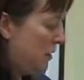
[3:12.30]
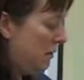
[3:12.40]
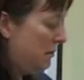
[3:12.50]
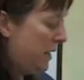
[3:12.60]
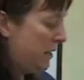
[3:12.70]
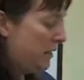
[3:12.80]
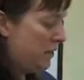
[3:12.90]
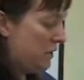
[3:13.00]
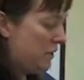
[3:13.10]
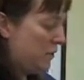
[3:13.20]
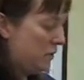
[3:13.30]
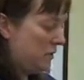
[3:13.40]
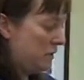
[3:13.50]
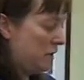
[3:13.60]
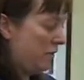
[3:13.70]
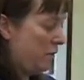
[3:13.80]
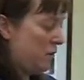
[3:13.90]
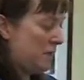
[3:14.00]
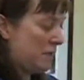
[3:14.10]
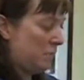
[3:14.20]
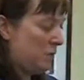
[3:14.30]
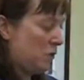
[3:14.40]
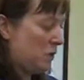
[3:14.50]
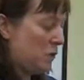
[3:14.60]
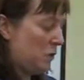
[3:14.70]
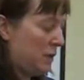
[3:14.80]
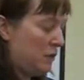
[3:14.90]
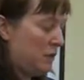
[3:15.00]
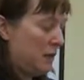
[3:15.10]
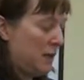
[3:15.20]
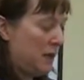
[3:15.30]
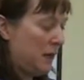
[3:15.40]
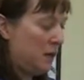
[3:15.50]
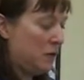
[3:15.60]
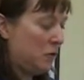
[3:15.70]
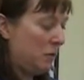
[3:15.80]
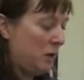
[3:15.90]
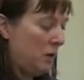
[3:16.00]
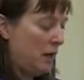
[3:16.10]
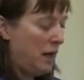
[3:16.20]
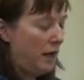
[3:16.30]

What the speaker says: a bandage scissors, a forceps or a tweezers, and a nail trimmer.